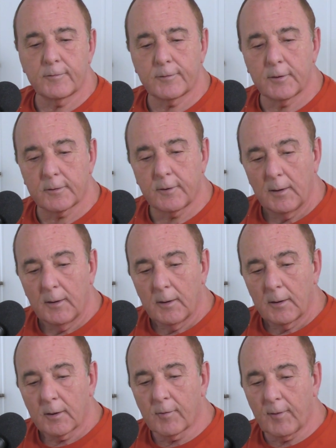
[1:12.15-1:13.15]
Is that
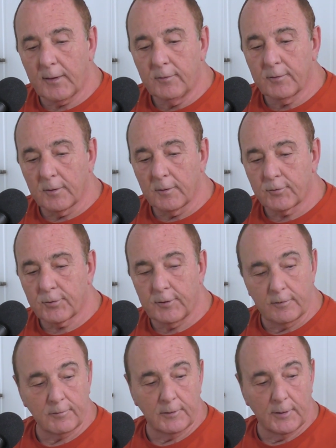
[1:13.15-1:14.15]
Grendon
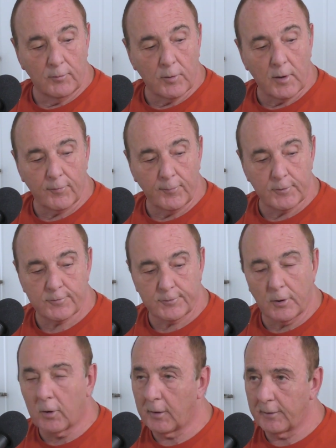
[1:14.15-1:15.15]
traditionally, right from the
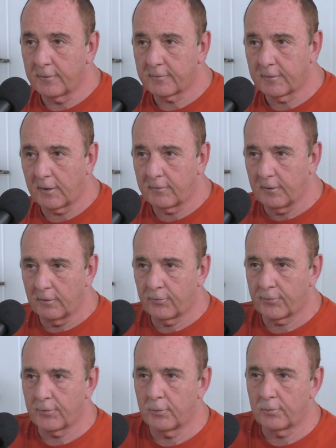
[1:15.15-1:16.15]
start in the
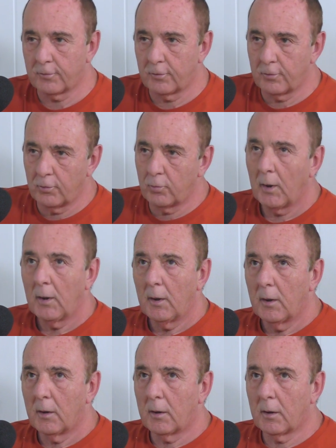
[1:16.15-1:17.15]
60s through to,
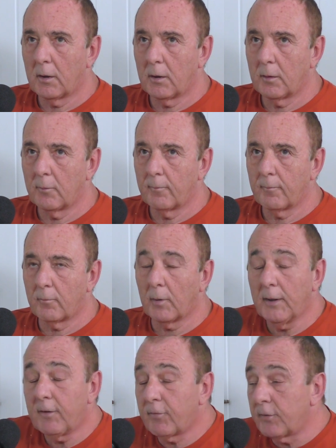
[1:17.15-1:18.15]
um,
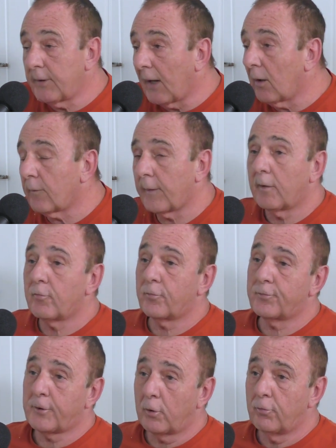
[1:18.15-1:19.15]
well, even now they
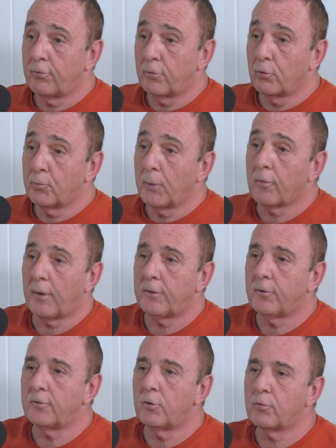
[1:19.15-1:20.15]
have socials, but
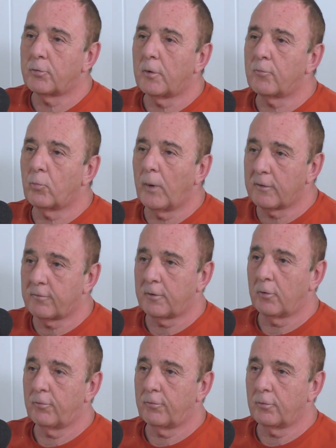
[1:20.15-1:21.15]
Grendon used to have wing
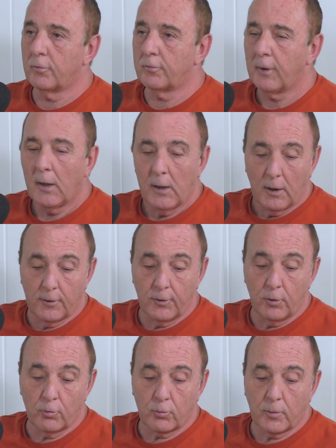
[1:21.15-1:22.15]
socials
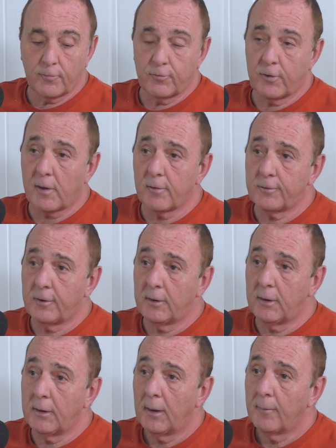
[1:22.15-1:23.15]
and they used to have
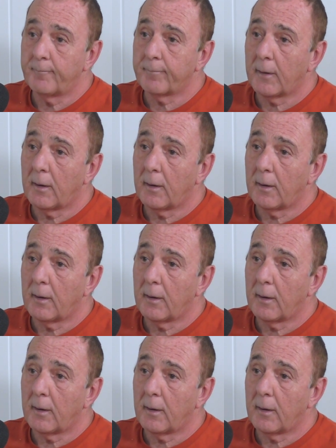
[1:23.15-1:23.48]
charity